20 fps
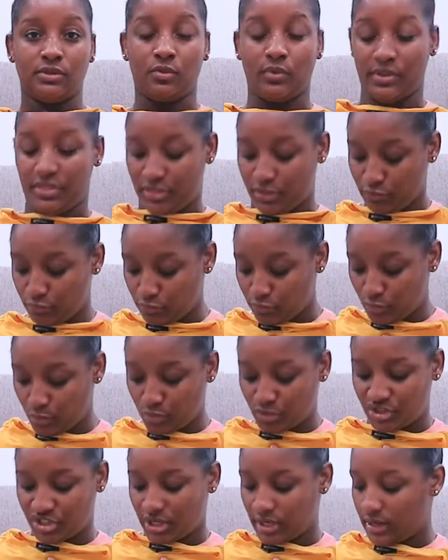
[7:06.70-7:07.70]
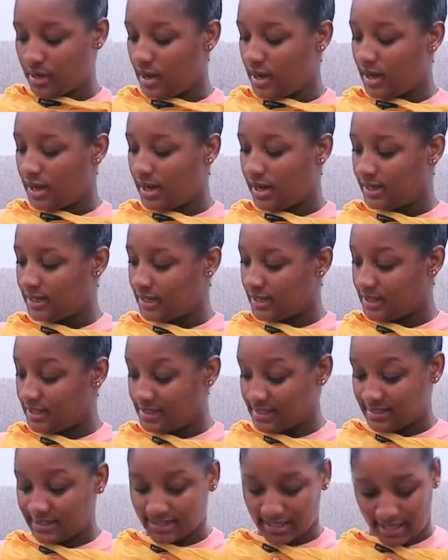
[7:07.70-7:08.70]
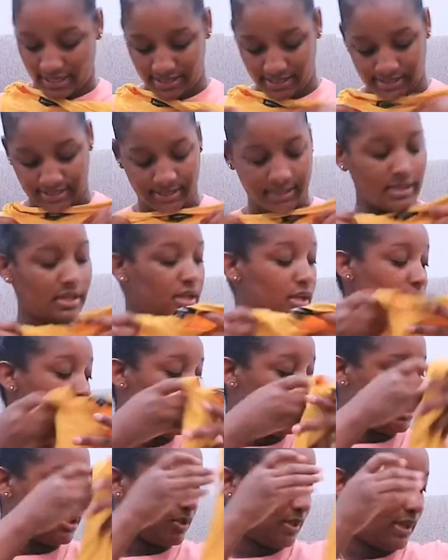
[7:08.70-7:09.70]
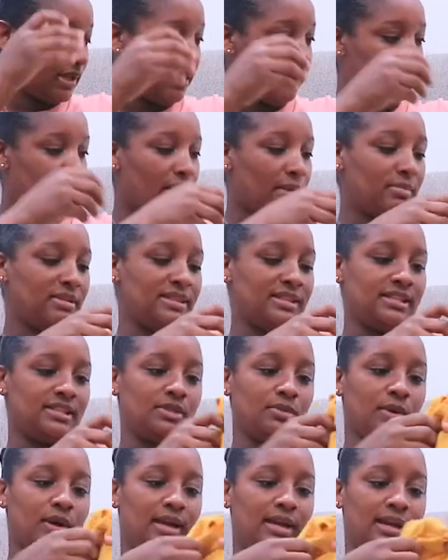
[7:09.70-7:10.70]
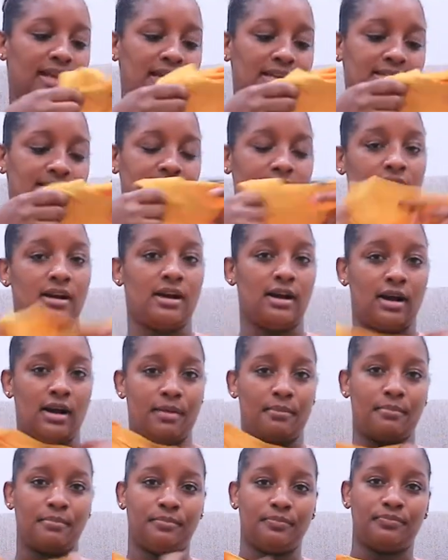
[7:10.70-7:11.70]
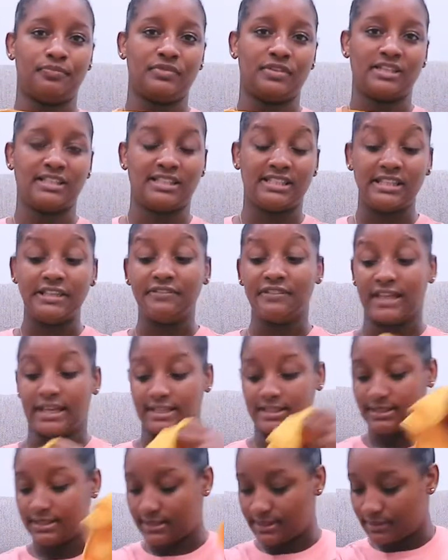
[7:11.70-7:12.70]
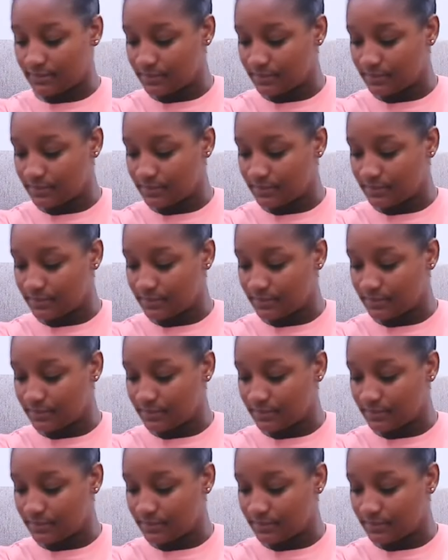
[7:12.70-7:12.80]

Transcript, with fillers: with the rouging on the sides. So I love that. But this one is um, sleeveless.